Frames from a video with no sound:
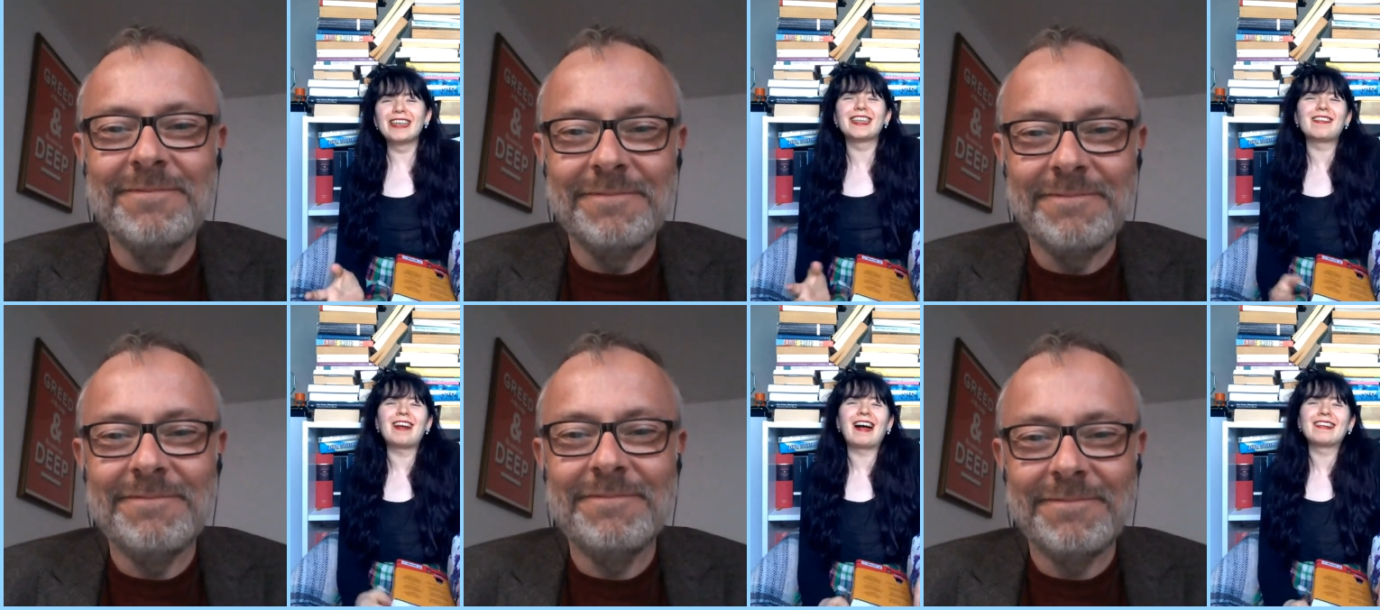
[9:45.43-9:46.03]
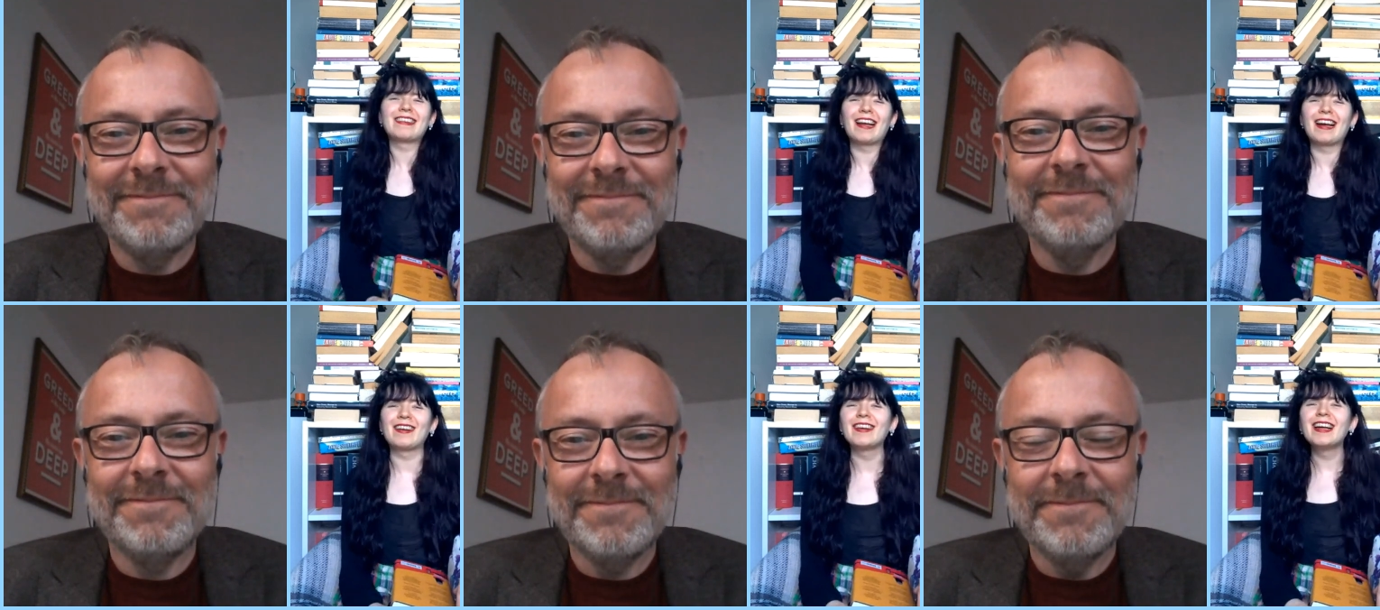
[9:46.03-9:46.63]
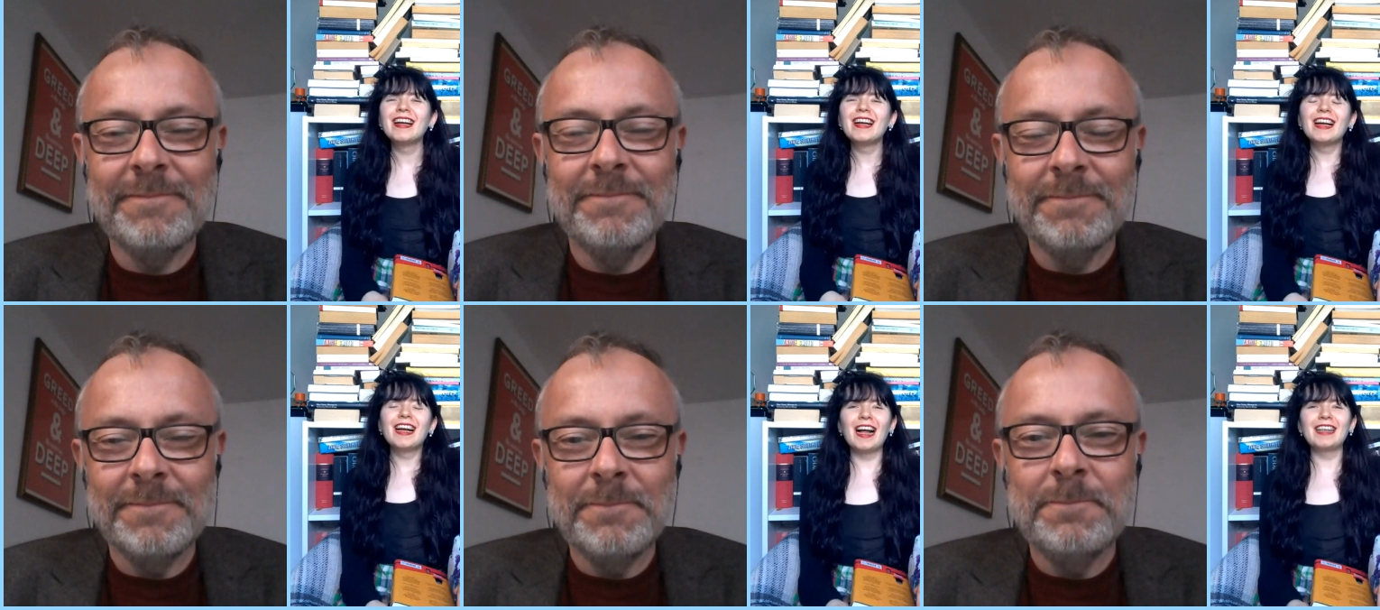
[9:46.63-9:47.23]
Speaker 1: happening to come out. So,
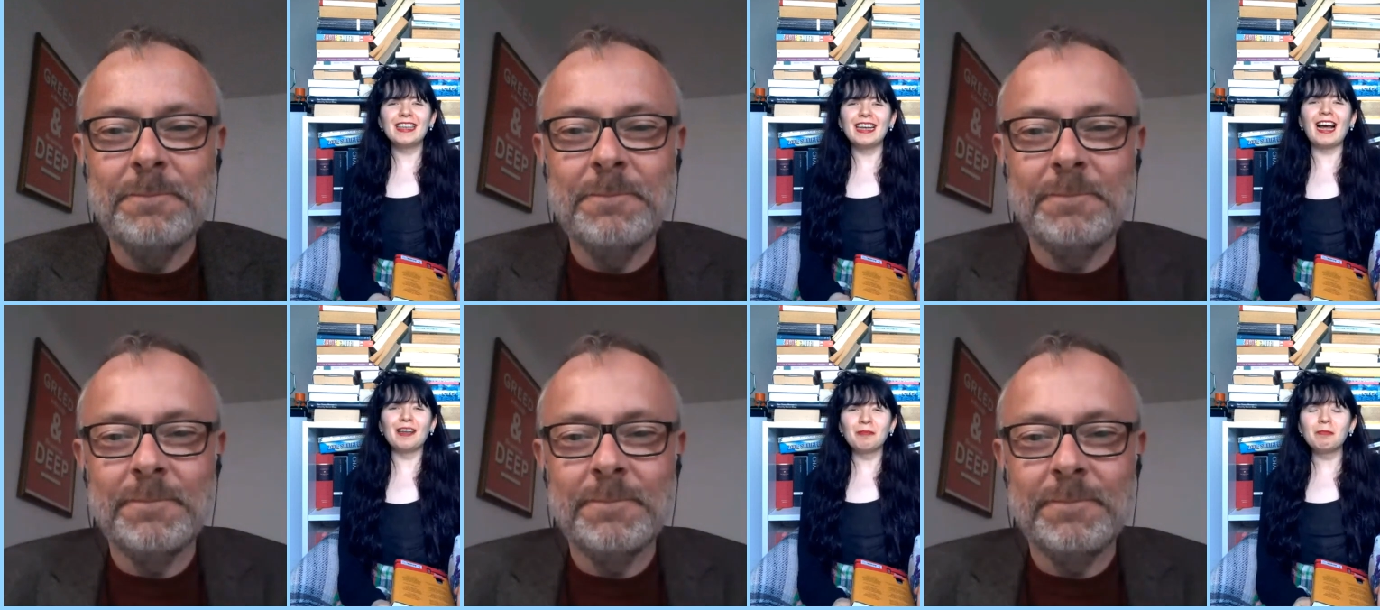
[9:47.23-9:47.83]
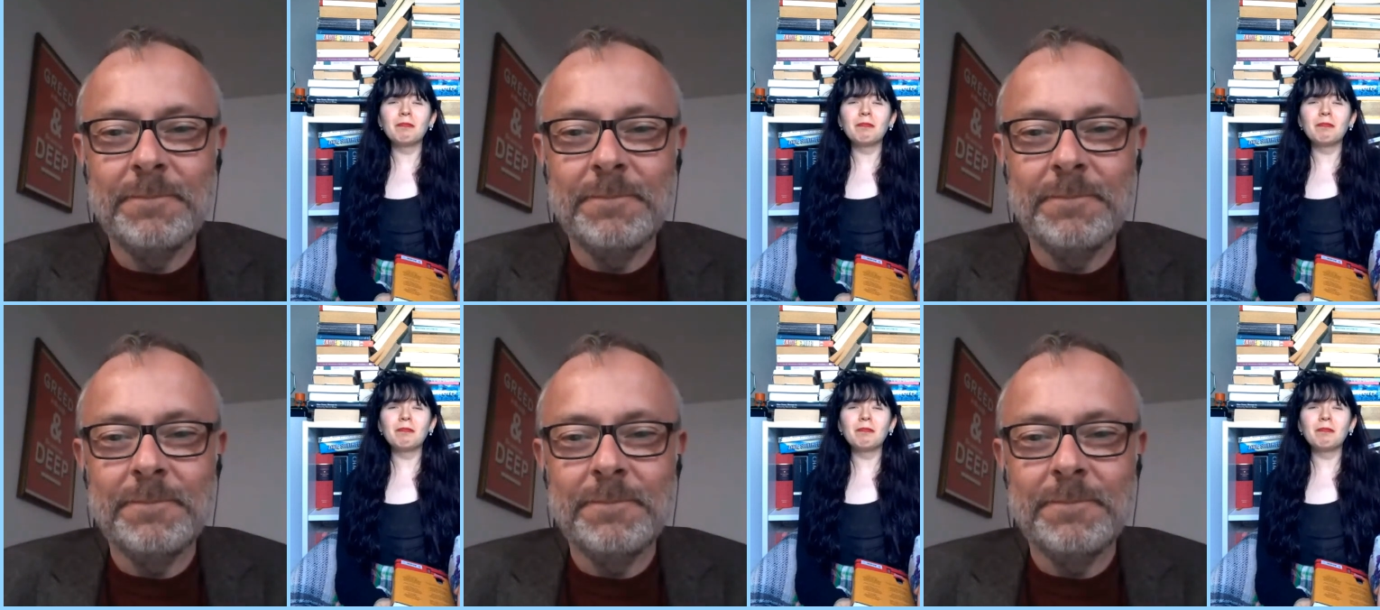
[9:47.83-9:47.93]
uh, yeah,